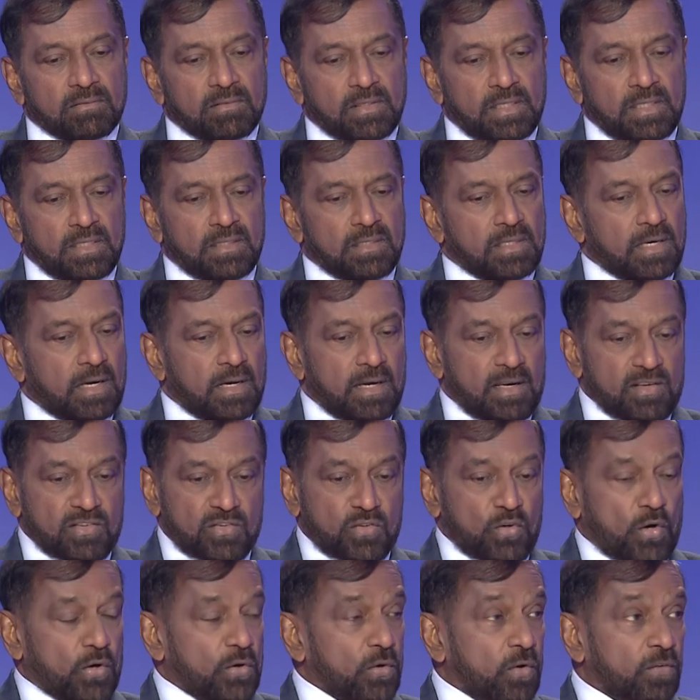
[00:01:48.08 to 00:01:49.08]
India has
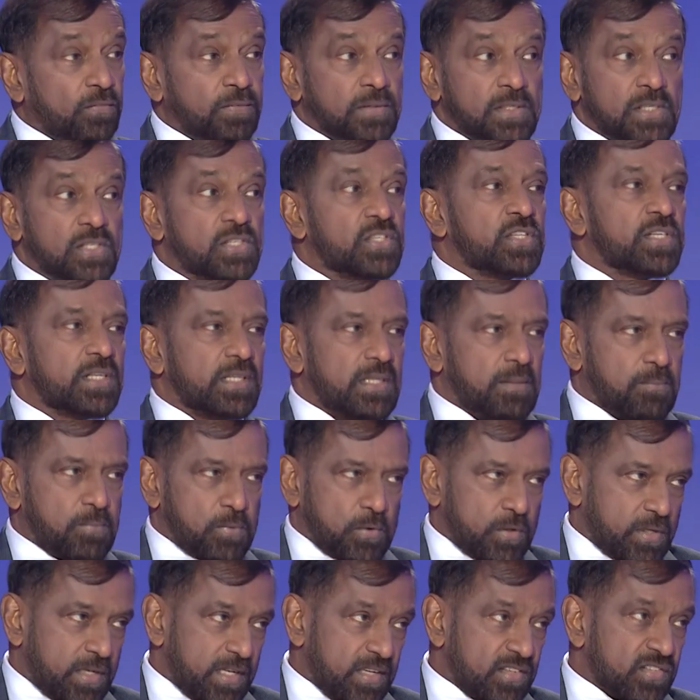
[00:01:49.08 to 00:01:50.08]
not officially
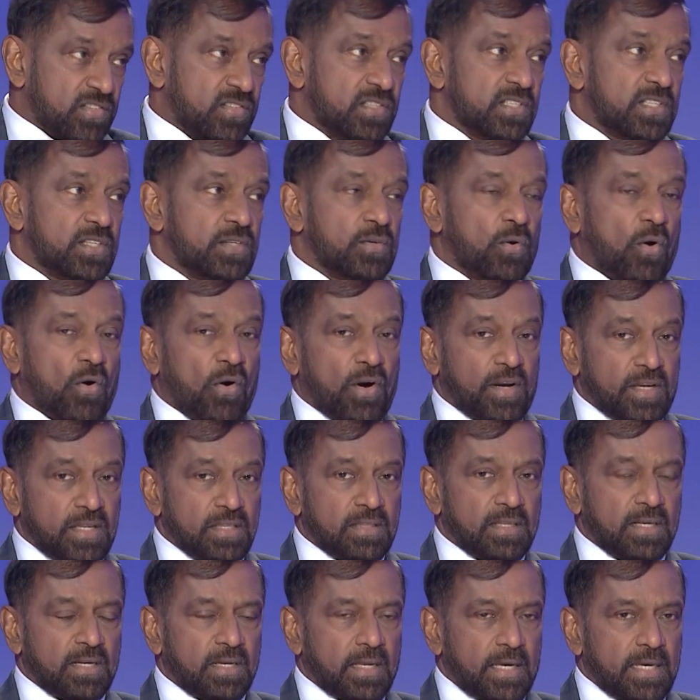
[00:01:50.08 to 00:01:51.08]
protested or
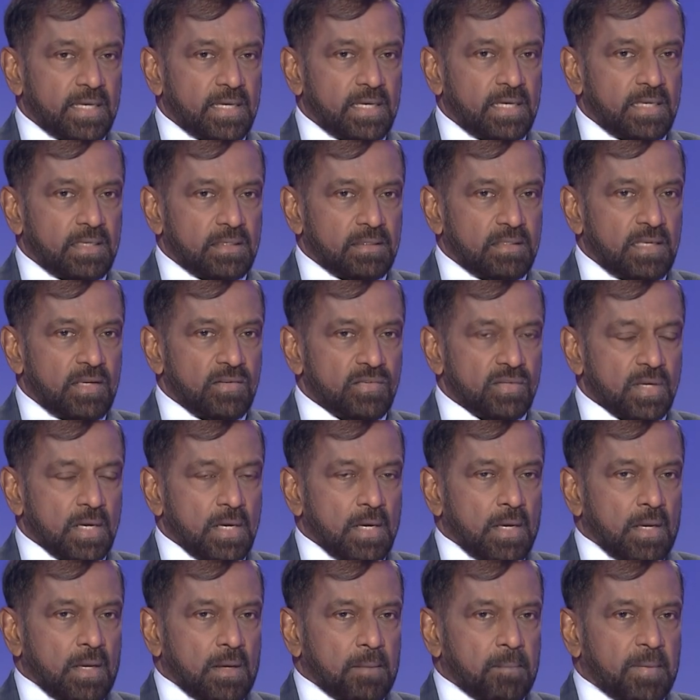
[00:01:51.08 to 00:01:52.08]
anything like this.
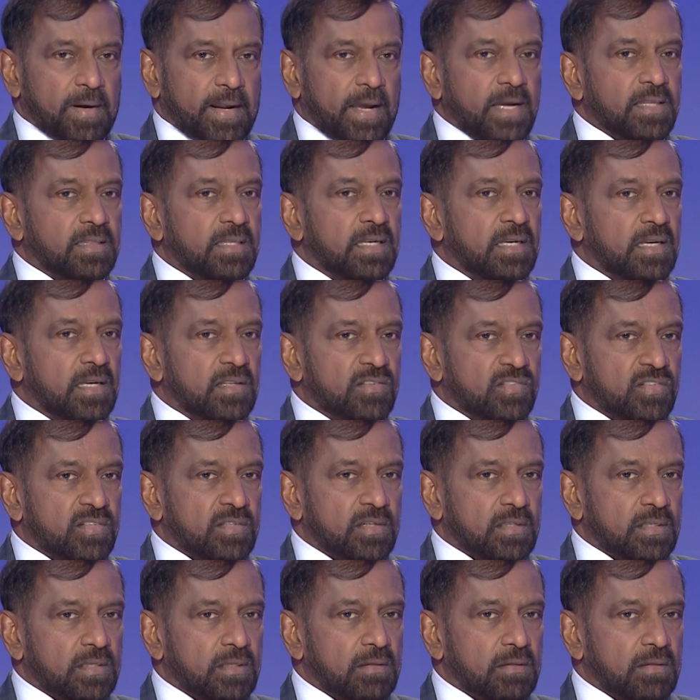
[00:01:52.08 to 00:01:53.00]
But I think it's